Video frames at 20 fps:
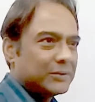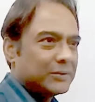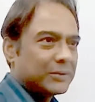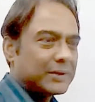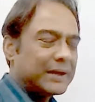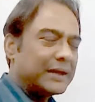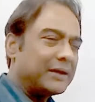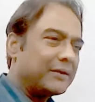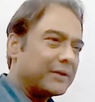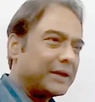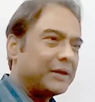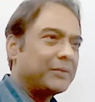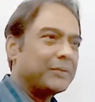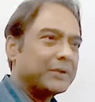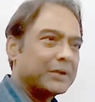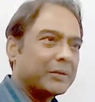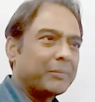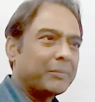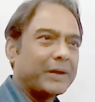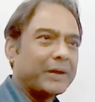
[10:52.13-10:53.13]
you can write
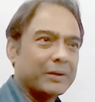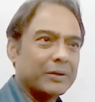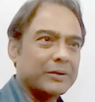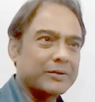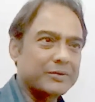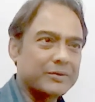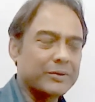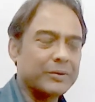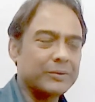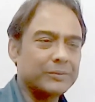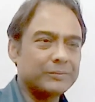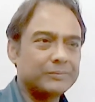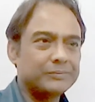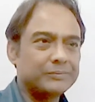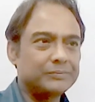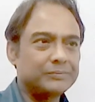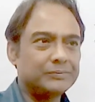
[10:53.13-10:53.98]
with a pen also.